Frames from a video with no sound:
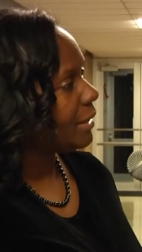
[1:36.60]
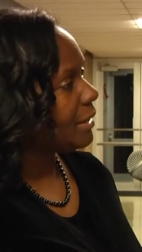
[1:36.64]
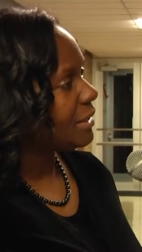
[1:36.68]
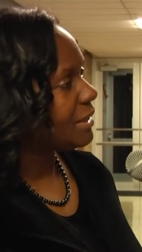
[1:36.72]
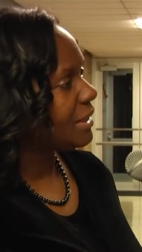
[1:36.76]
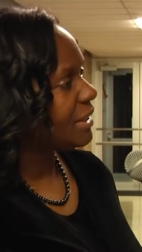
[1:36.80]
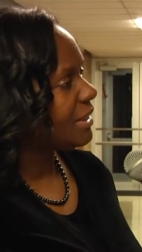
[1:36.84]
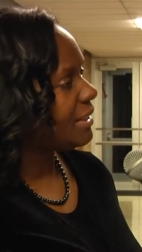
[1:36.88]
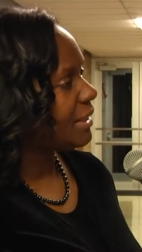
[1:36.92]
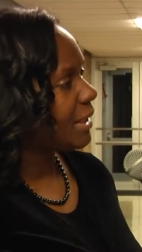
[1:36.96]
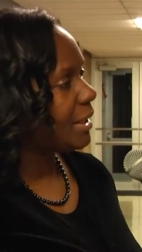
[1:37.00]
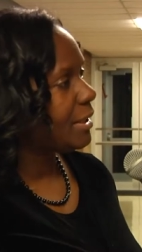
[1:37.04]

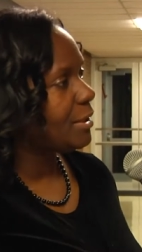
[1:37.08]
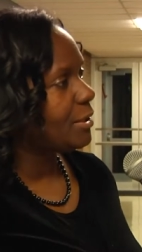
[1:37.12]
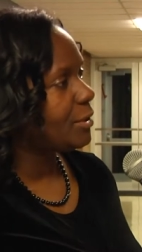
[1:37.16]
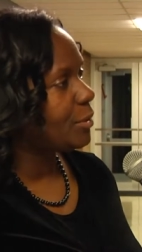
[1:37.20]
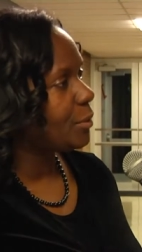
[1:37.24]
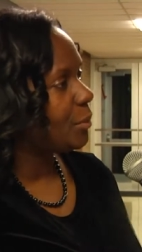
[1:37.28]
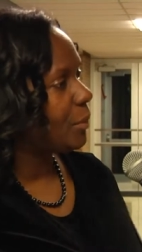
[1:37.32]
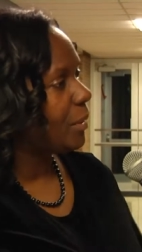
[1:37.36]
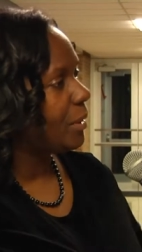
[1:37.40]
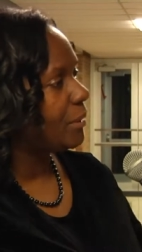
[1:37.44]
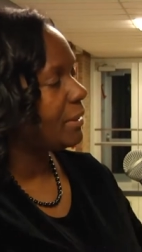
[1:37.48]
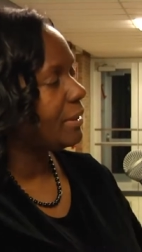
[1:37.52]
she sat us
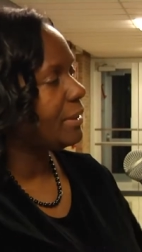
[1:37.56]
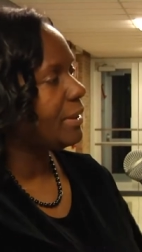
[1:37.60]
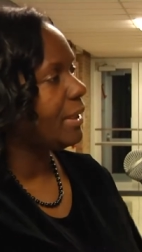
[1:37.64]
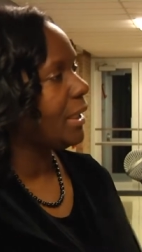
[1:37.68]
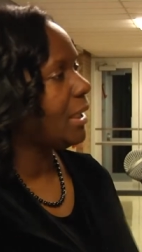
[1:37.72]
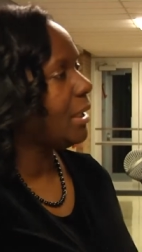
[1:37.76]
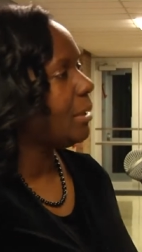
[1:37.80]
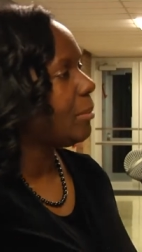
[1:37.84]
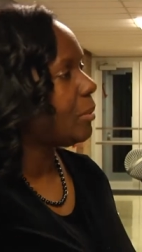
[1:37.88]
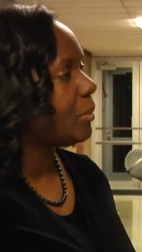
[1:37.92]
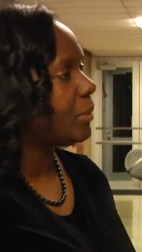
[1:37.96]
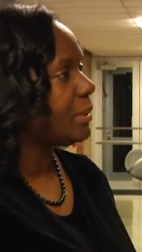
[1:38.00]
around the
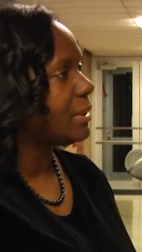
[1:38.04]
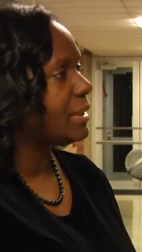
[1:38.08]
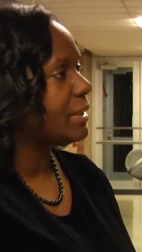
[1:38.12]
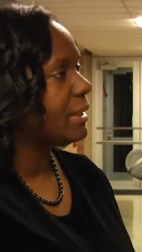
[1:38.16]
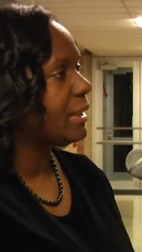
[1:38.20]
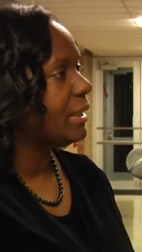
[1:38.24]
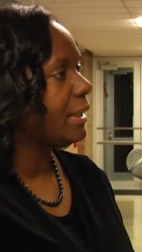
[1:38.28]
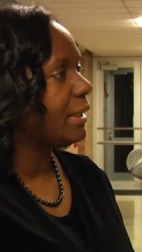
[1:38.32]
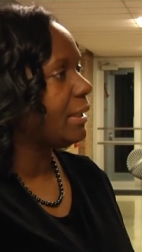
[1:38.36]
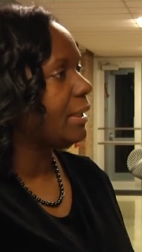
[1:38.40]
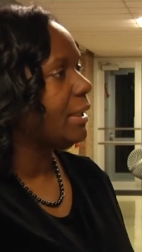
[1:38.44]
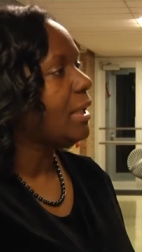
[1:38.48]
table and
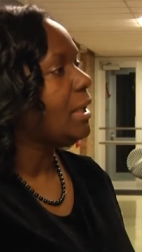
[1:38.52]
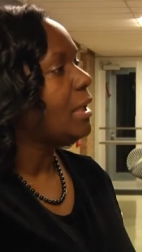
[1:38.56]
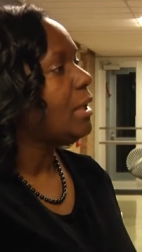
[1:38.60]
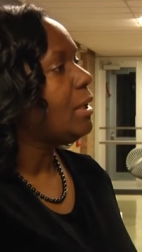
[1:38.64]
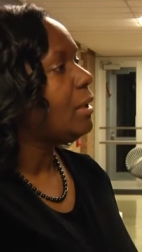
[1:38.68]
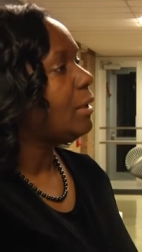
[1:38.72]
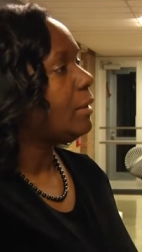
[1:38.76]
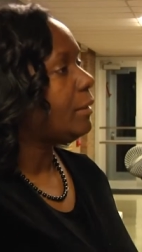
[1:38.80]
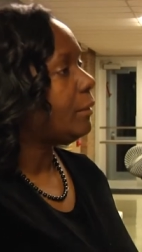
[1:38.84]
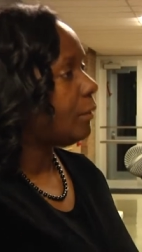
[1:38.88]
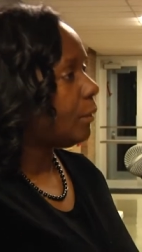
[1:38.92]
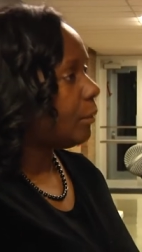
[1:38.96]
said,
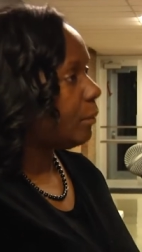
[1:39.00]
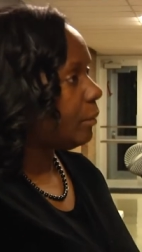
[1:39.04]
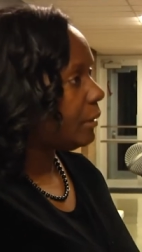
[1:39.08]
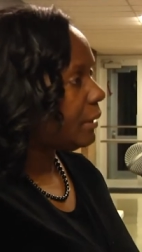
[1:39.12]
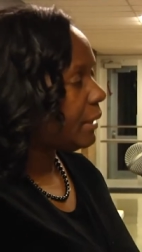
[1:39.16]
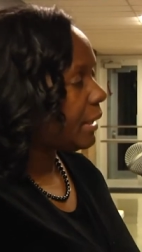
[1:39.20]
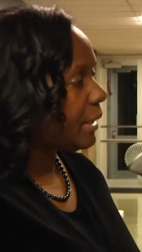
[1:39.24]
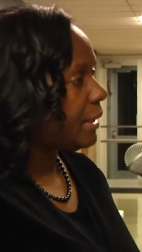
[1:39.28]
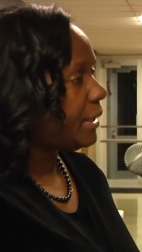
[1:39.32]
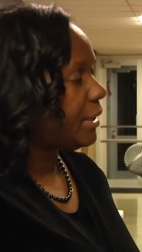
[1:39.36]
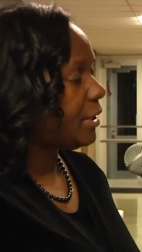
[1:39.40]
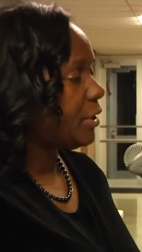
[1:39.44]
"Don't
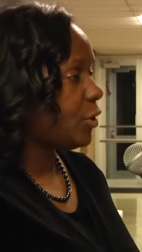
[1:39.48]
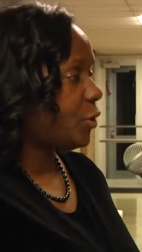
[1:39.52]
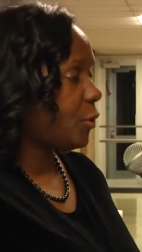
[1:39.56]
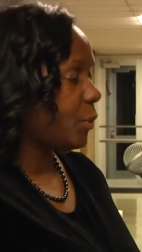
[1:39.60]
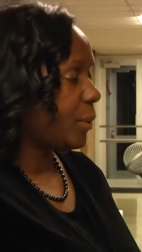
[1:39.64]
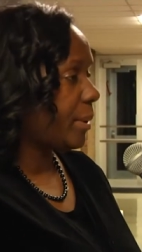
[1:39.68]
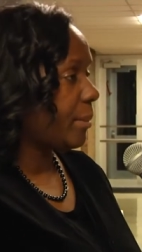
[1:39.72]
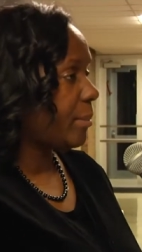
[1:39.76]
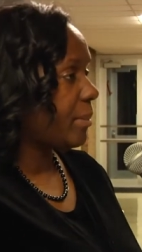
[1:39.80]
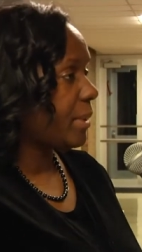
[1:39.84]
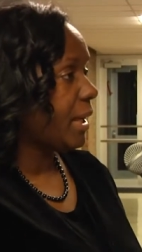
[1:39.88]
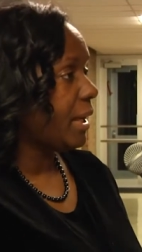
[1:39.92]
let his
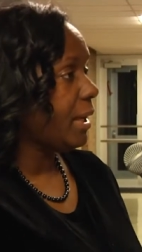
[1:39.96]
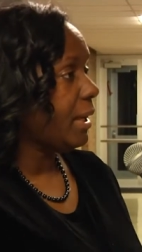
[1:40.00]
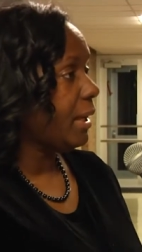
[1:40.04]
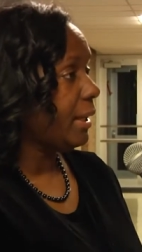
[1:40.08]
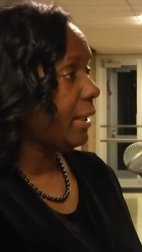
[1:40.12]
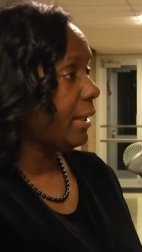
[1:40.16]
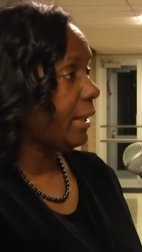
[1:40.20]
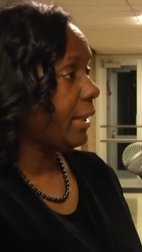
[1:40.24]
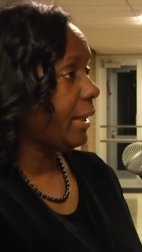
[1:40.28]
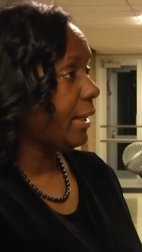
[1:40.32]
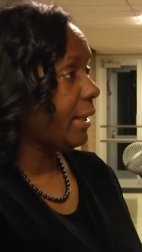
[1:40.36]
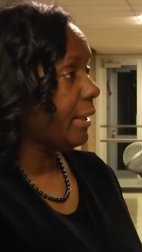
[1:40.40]
dream
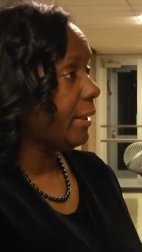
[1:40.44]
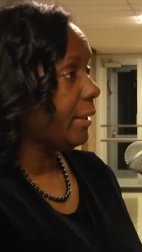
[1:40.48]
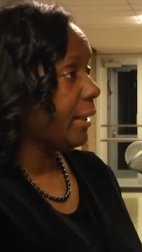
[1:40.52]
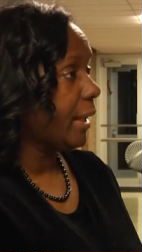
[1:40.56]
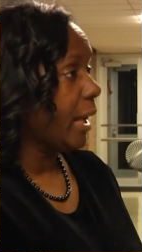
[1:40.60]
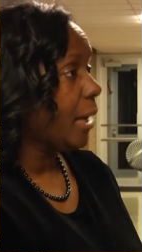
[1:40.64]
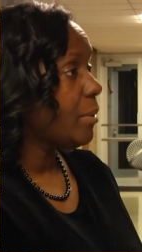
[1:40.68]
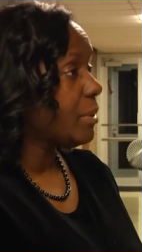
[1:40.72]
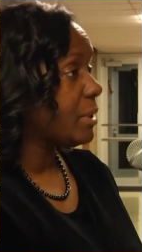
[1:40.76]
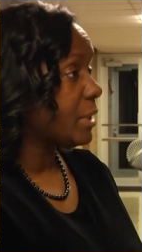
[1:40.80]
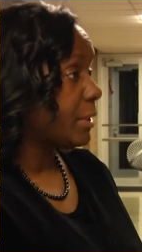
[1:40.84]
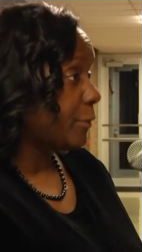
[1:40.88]
die." And
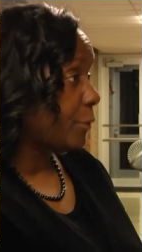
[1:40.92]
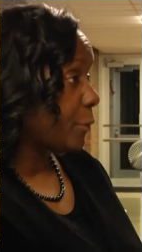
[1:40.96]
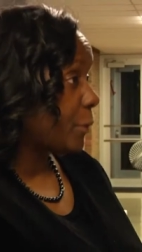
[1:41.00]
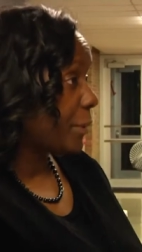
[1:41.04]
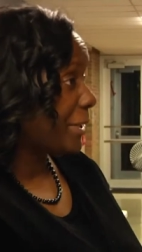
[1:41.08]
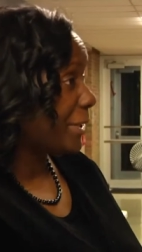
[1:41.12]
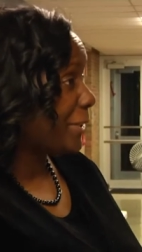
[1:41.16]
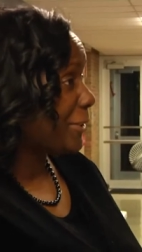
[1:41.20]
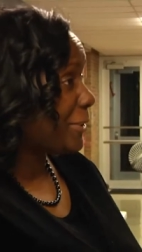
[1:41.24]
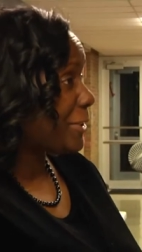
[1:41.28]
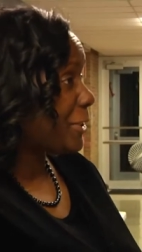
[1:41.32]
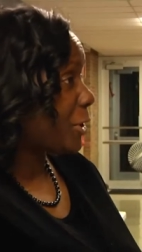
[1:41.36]
I was four
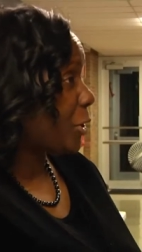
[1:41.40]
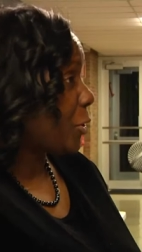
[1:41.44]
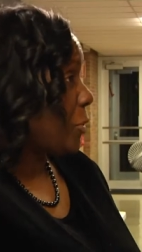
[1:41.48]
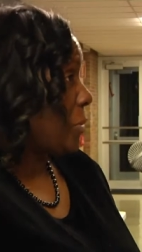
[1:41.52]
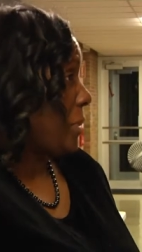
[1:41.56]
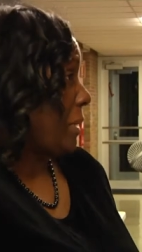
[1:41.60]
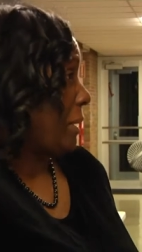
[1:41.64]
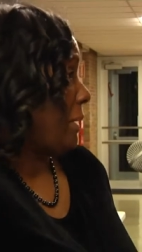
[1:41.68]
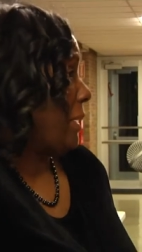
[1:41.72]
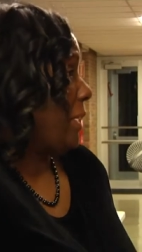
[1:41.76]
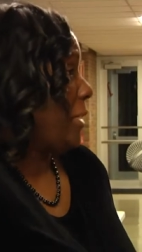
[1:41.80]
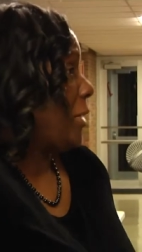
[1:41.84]
years
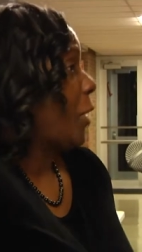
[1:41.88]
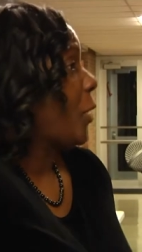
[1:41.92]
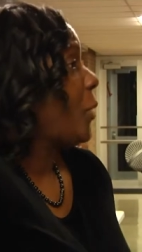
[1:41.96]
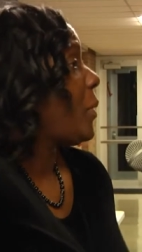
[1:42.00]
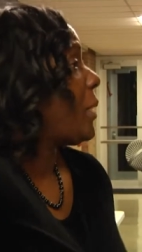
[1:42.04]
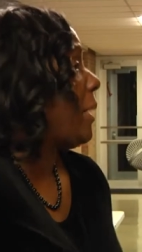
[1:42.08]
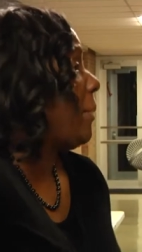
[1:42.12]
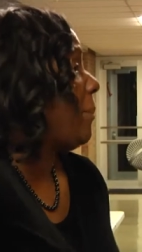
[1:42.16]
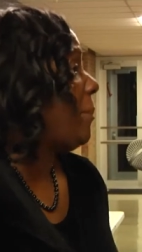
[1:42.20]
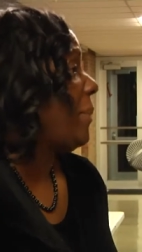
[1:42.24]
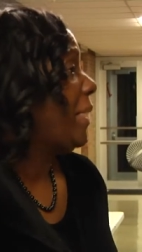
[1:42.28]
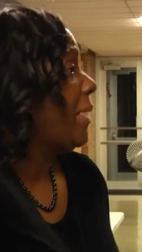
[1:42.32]
old. I didn't know
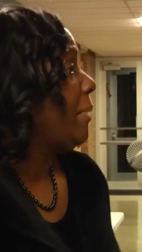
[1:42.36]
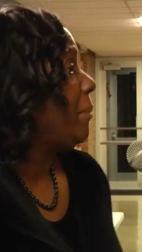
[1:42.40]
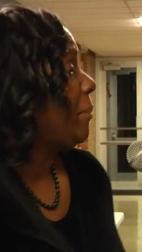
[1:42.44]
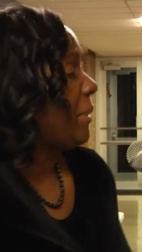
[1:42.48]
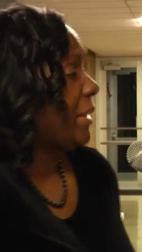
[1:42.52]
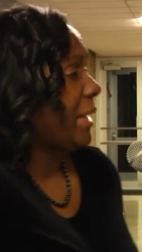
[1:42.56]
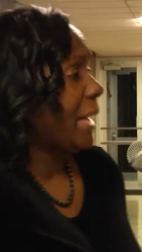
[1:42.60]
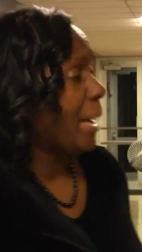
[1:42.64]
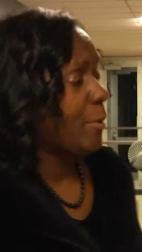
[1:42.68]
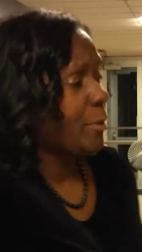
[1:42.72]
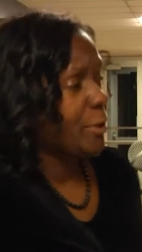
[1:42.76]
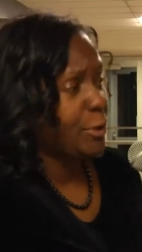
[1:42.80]
what it meant,
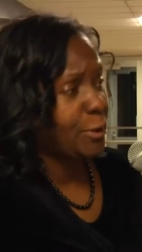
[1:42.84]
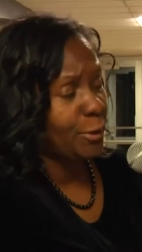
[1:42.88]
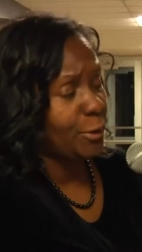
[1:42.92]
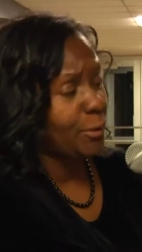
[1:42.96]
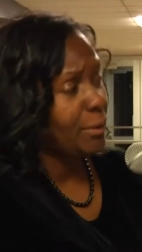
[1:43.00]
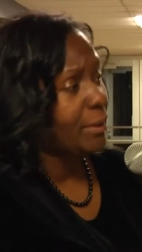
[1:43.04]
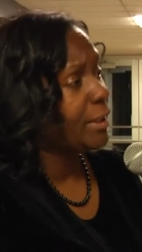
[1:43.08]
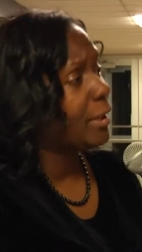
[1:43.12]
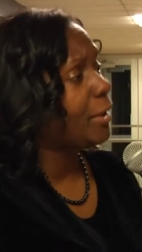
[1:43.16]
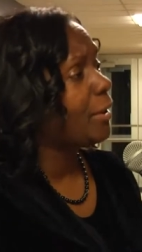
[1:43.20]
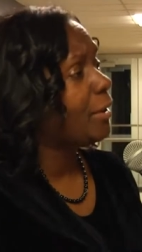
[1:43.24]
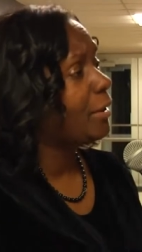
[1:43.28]
but I was
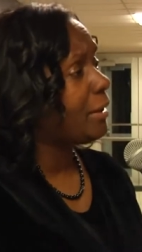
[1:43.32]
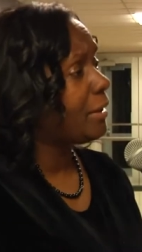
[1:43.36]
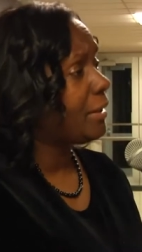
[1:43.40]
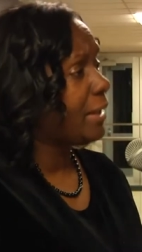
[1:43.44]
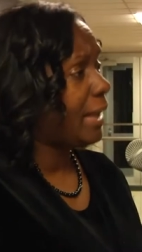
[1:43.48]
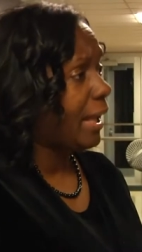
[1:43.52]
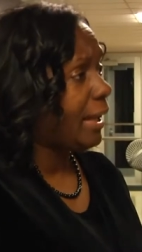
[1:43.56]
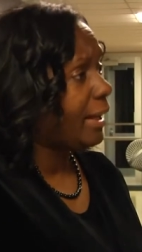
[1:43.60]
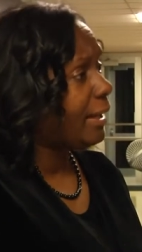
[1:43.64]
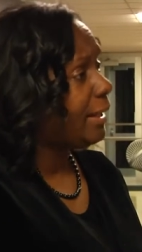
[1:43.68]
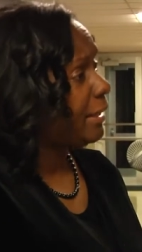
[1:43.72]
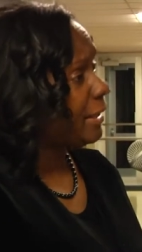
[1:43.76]
certainly going to
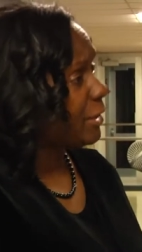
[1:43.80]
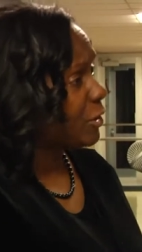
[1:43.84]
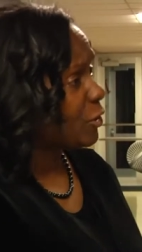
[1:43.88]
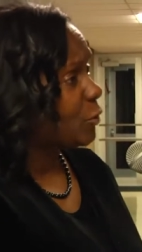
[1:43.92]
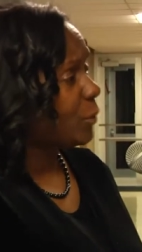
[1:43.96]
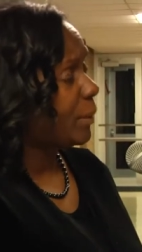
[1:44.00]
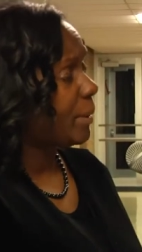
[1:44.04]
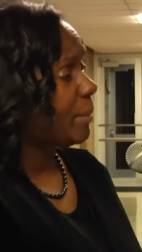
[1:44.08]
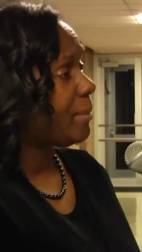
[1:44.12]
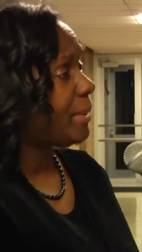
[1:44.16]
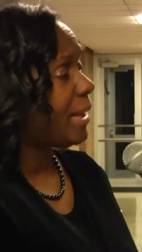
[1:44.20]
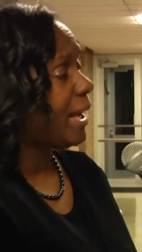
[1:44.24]
not let his
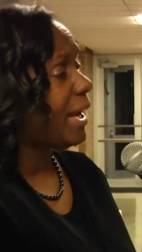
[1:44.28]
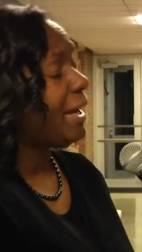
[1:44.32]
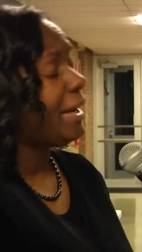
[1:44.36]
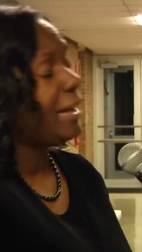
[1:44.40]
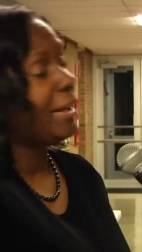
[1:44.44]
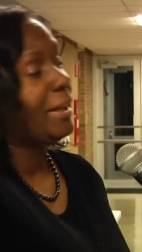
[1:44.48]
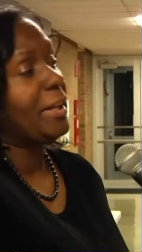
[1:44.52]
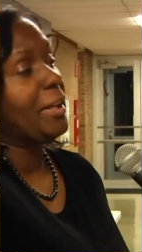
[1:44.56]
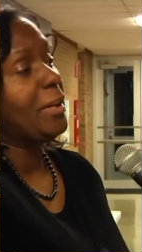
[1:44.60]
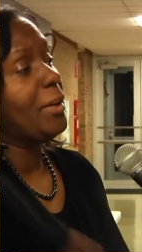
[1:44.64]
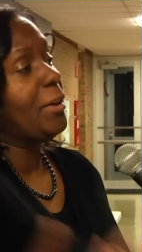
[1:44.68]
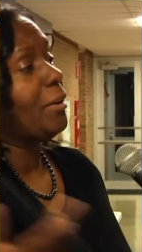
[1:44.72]
dream die.
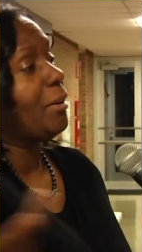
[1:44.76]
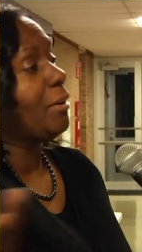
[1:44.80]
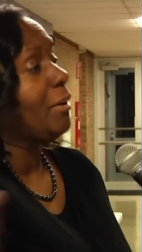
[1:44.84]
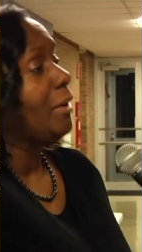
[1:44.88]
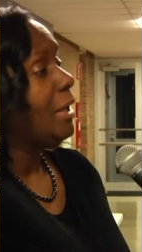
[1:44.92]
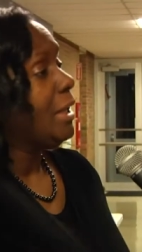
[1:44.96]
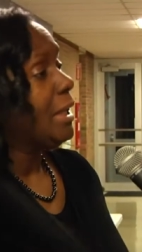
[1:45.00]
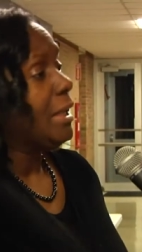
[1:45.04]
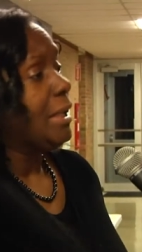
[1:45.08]
And here,